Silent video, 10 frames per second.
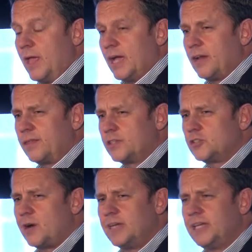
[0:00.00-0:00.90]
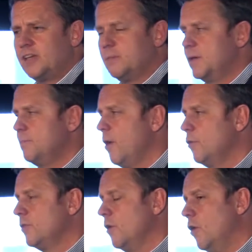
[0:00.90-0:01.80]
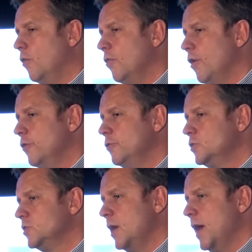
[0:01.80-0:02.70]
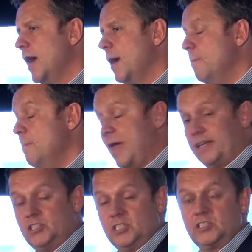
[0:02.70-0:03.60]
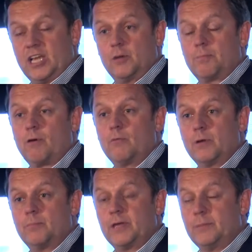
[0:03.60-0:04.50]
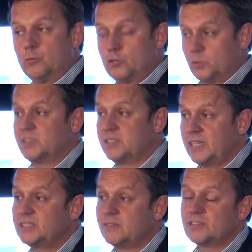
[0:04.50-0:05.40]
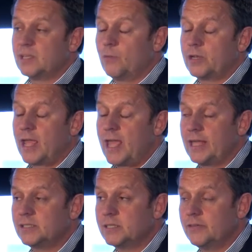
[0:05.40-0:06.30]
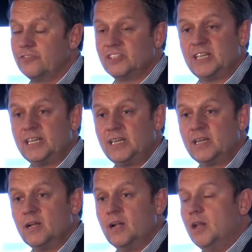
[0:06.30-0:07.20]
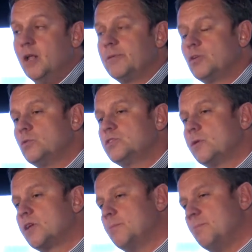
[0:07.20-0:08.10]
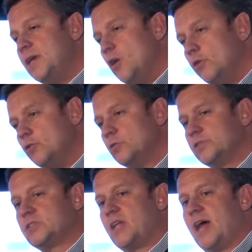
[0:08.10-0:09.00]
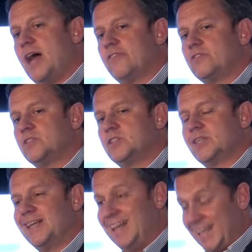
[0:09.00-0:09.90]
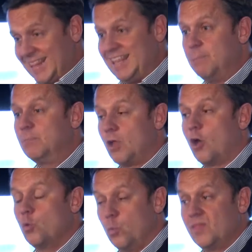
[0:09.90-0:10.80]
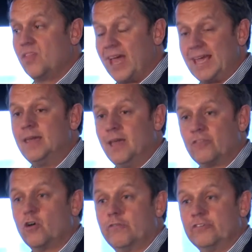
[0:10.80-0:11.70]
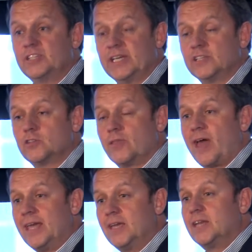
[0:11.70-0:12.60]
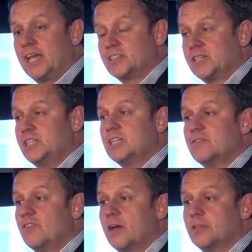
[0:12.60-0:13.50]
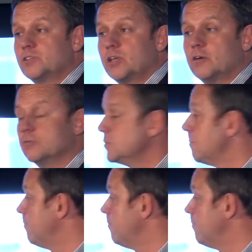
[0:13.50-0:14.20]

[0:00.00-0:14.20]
And I think training can be both on those managers and appropriate people to assess if someone has fatigue, but it also can be on your staff to let them know when they have got fatigue so they can actually identify it themselves.